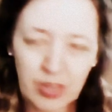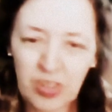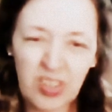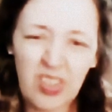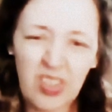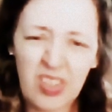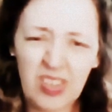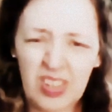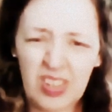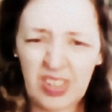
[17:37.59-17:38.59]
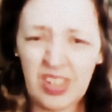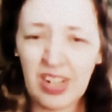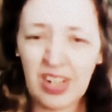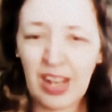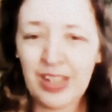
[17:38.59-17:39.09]
You can sort of sit
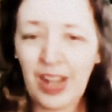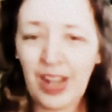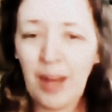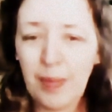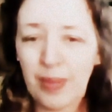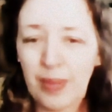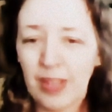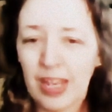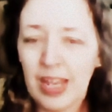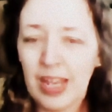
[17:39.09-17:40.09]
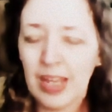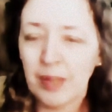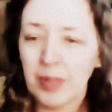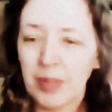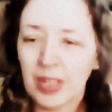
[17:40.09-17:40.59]
it on top of the
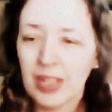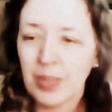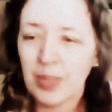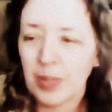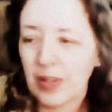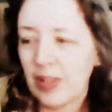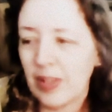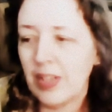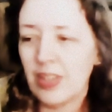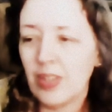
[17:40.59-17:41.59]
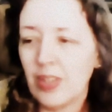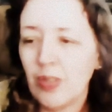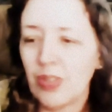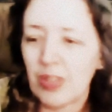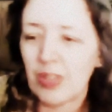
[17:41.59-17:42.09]
can, but that's about, it's
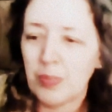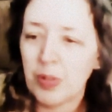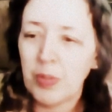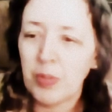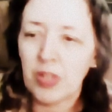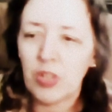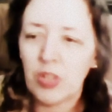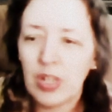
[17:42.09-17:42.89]
useless pretty much.